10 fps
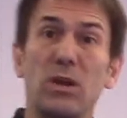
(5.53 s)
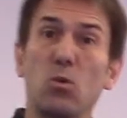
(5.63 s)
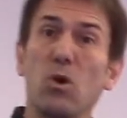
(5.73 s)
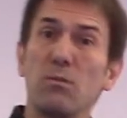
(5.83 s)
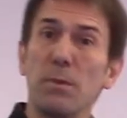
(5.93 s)

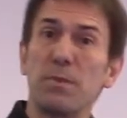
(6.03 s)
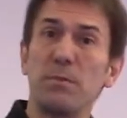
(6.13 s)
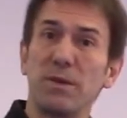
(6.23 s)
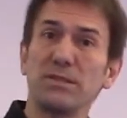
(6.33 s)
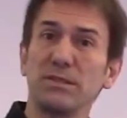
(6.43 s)
warm up the
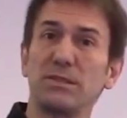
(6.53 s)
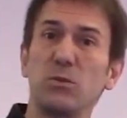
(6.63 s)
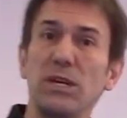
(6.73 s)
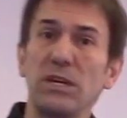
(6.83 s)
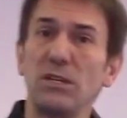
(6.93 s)
muscles that
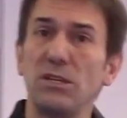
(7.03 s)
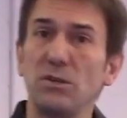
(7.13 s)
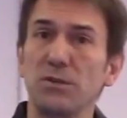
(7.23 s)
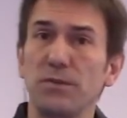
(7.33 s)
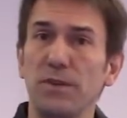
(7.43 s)
we need to
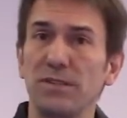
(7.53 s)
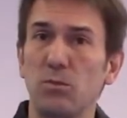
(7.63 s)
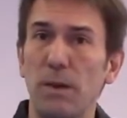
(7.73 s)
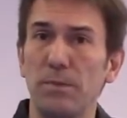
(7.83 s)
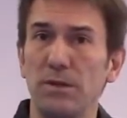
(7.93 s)
use for these
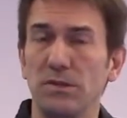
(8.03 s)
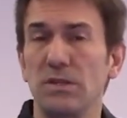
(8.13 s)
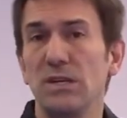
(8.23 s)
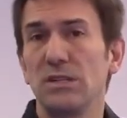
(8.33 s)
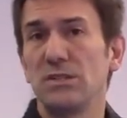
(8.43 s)
weapons.
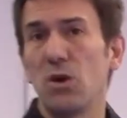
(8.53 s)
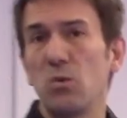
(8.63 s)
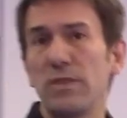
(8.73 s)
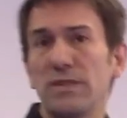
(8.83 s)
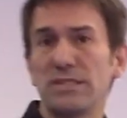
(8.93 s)
So
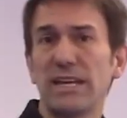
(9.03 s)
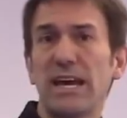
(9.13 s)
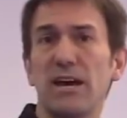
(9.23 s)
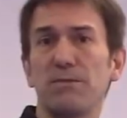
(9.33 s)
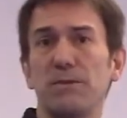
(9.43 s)
with the
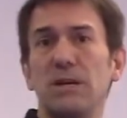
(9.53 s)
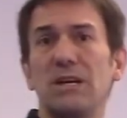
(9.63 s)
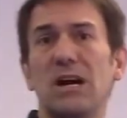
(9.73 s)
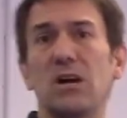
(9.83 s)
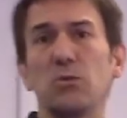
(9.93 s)
staff,
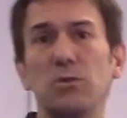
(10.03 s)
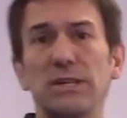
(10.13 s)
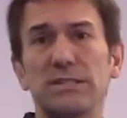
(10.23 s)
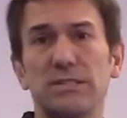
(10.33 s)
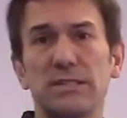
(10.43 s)
our wrist